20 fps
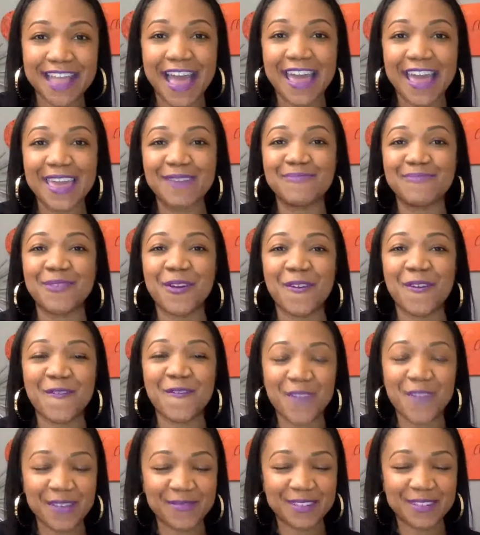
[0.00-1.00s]
I am your
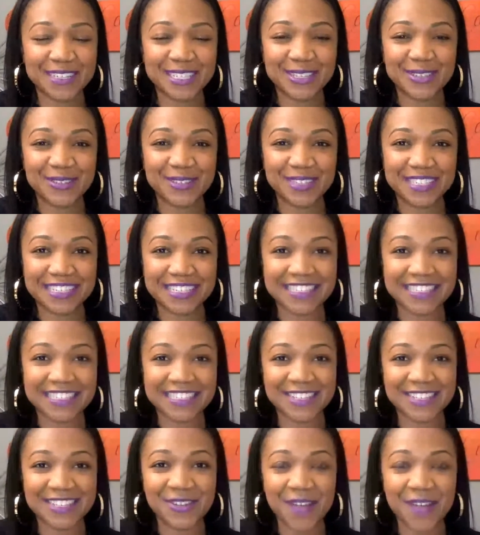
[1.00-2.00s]
favorite student
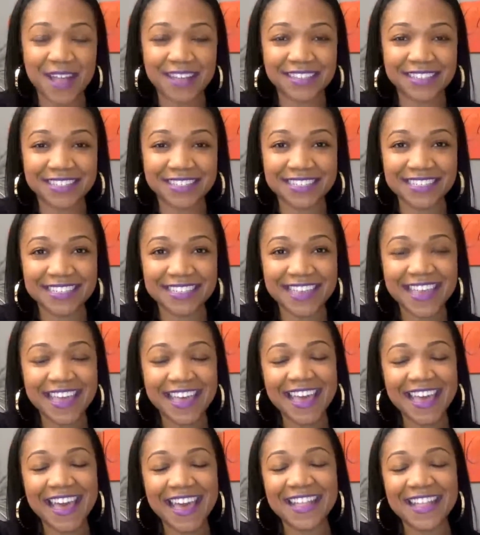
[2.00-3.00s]
success strategist,
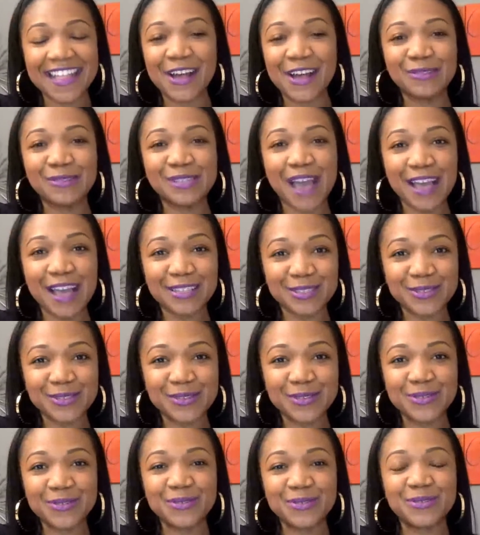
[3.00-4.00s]
and I coach high school
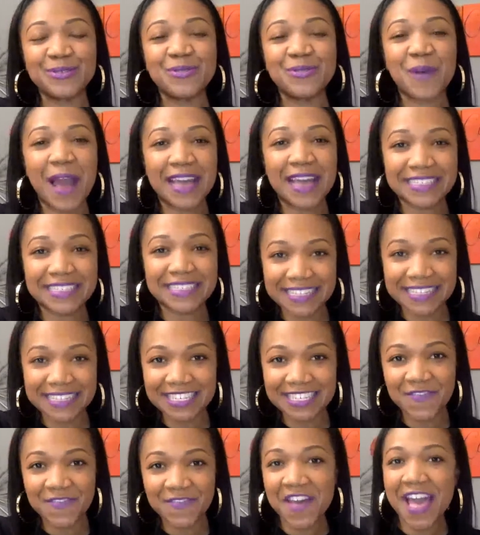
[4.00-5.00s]
students to
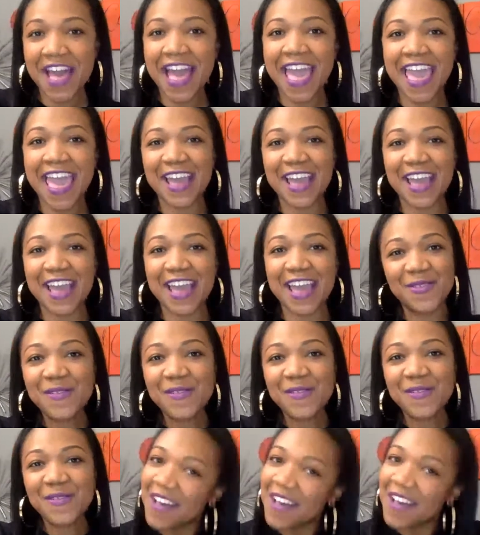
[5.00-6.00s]
identify and go
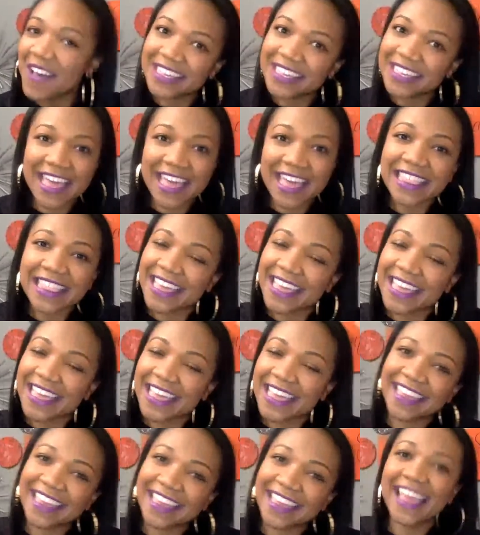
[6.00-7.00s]
after that
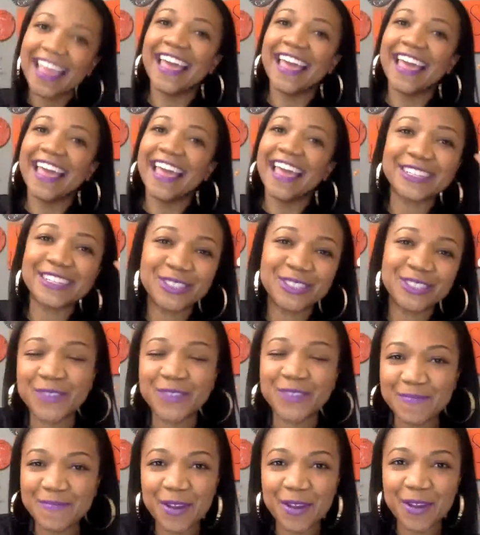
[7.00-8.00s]
thing, their
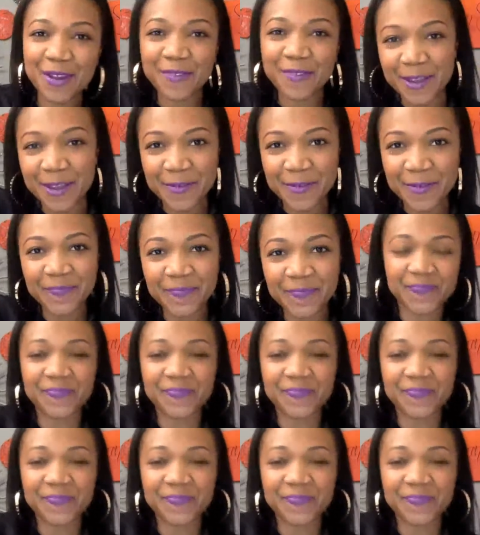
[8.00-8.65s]
dream career.